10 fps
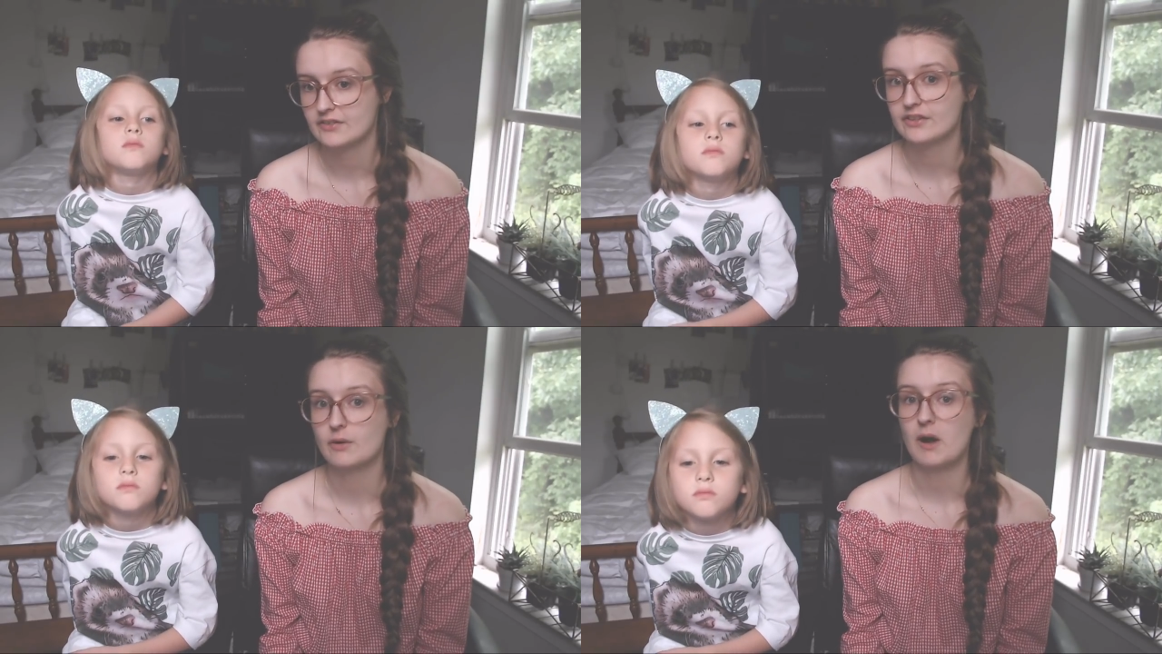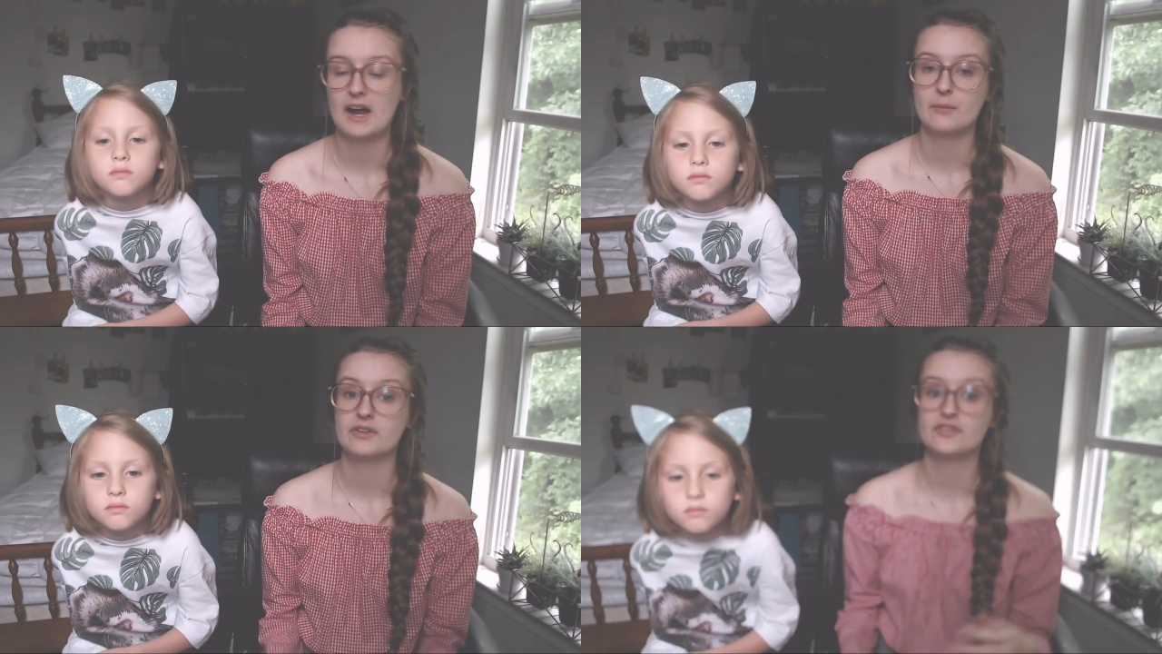Speaker 1: So
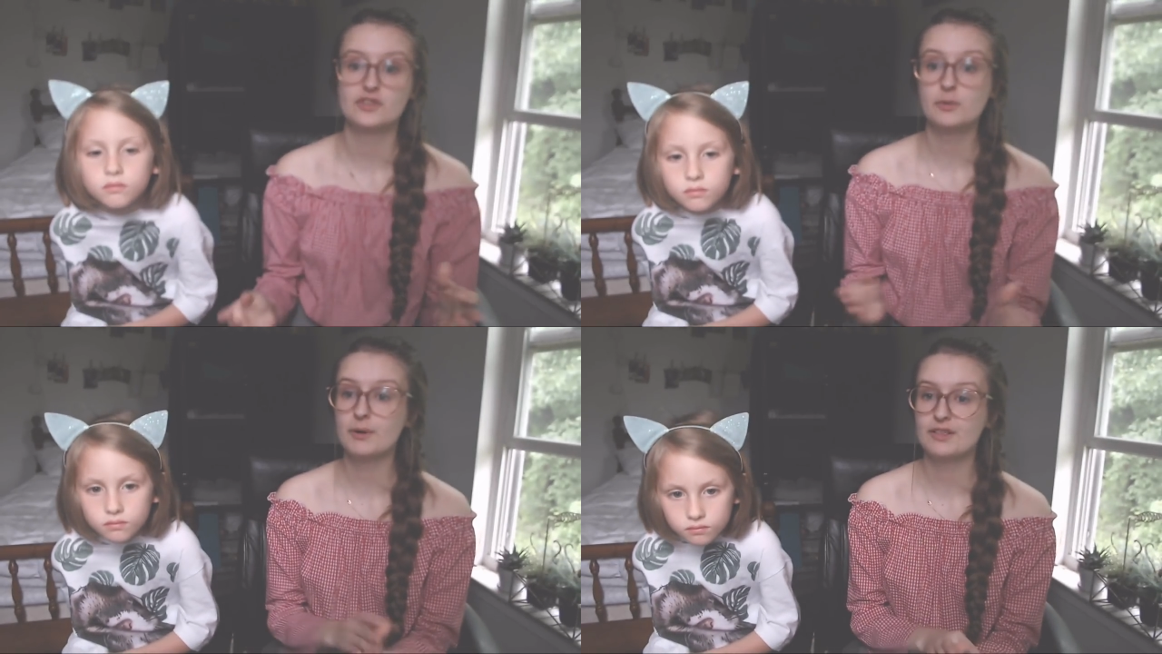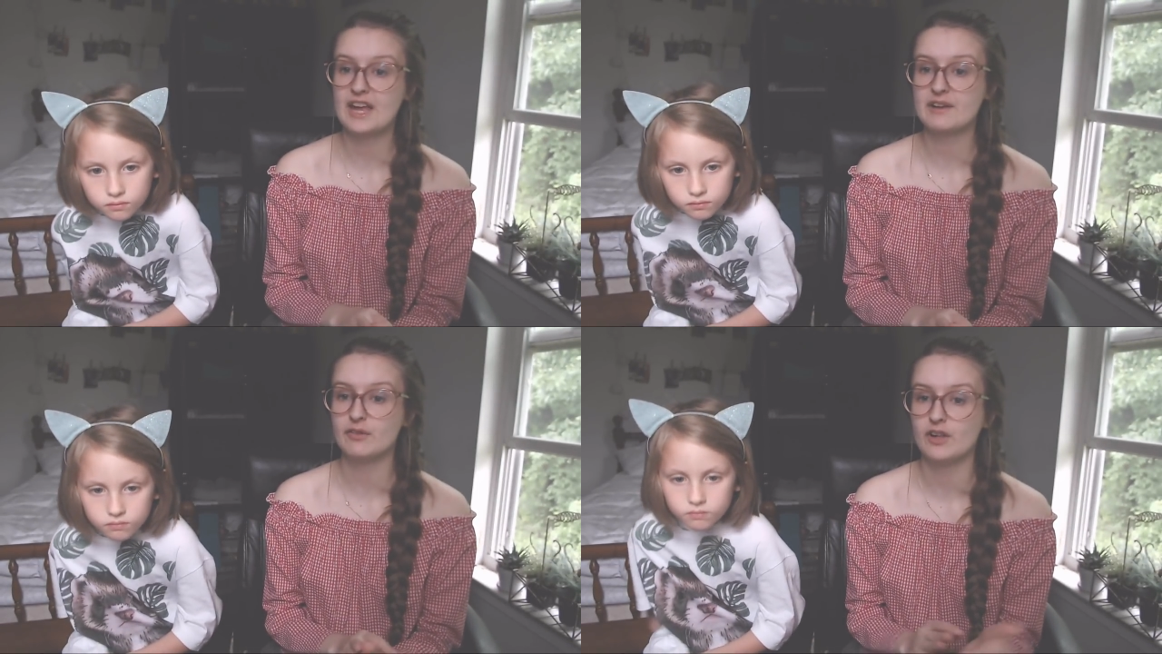I was super
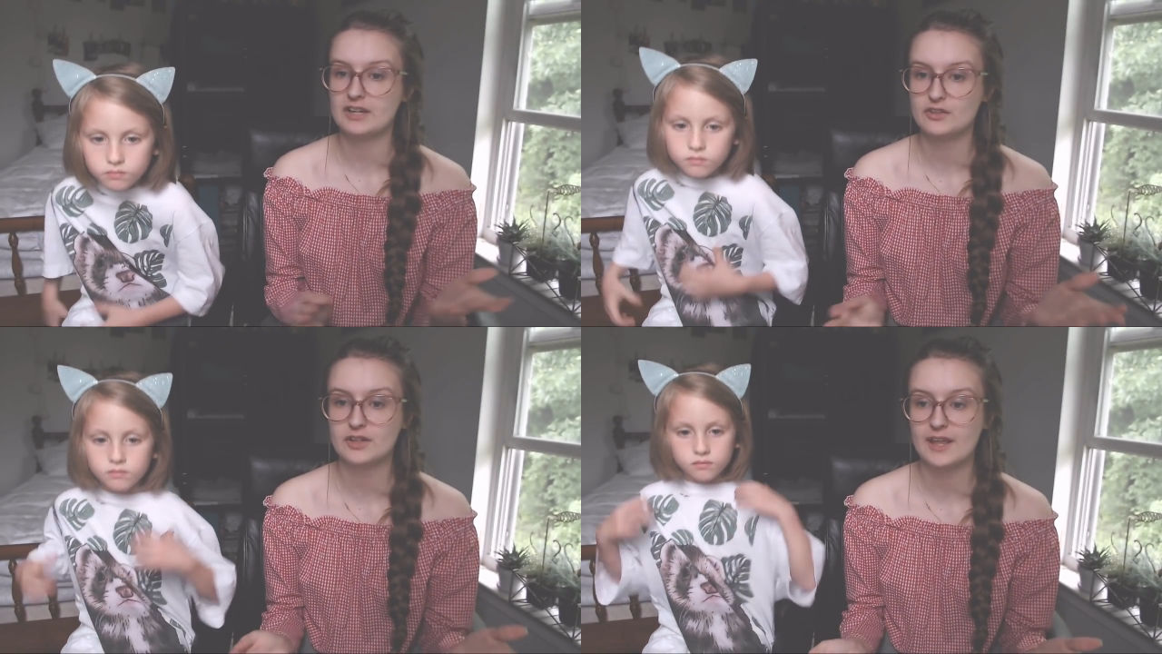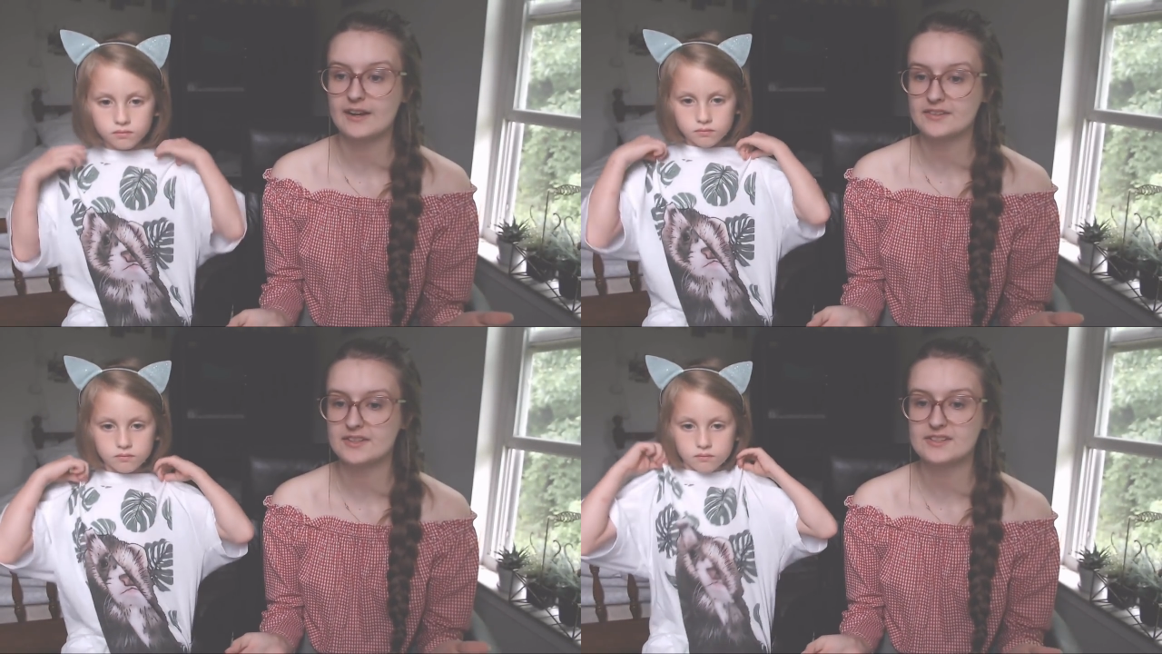thankful. I took that
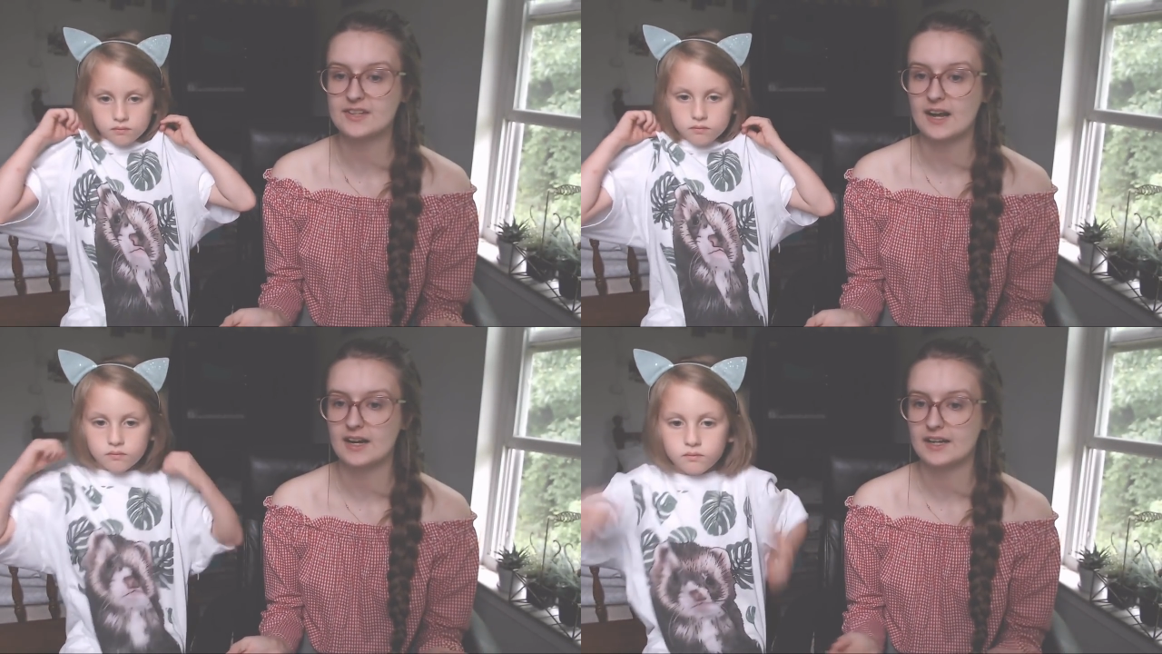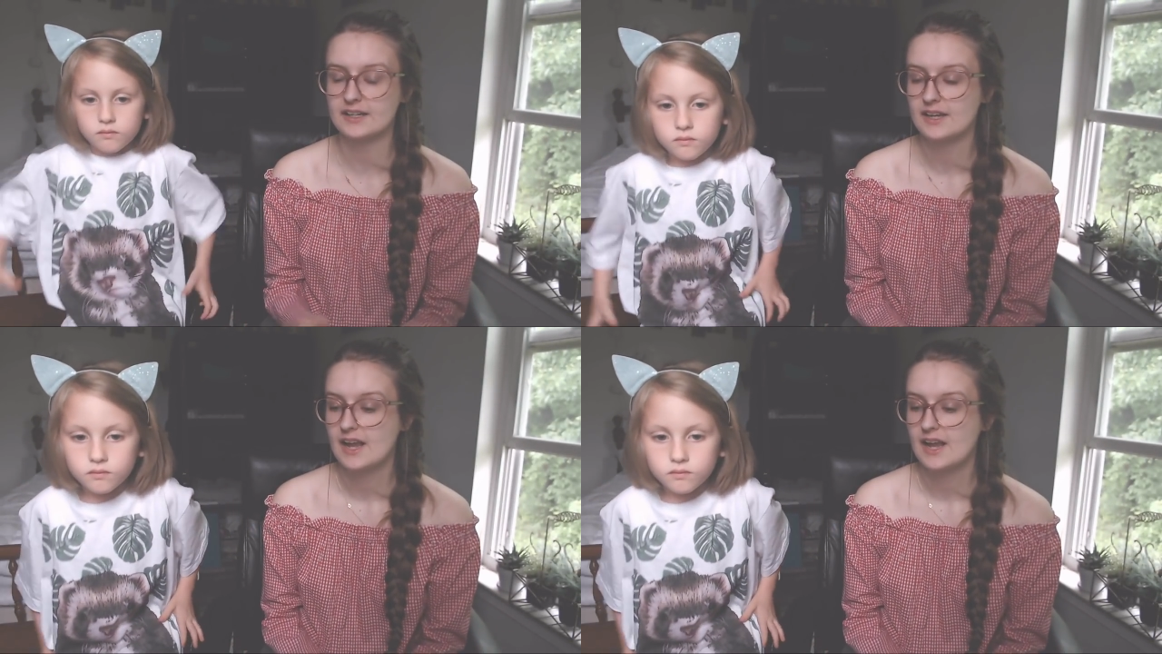as a sign